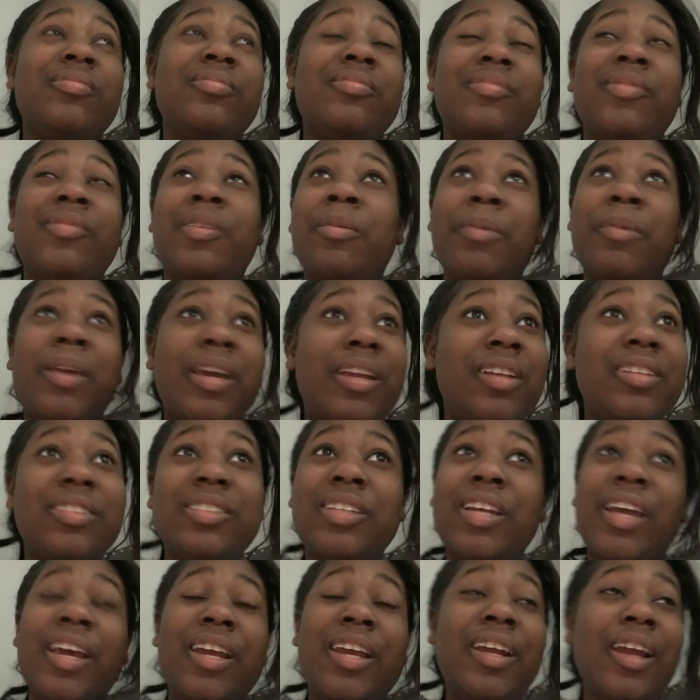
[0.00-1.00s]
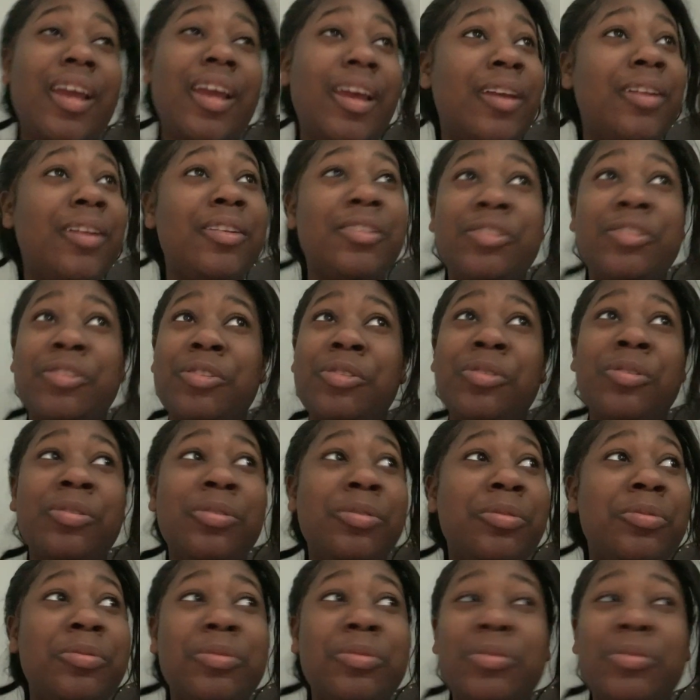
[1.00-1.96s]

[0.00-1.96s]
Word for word: The manager had an attitude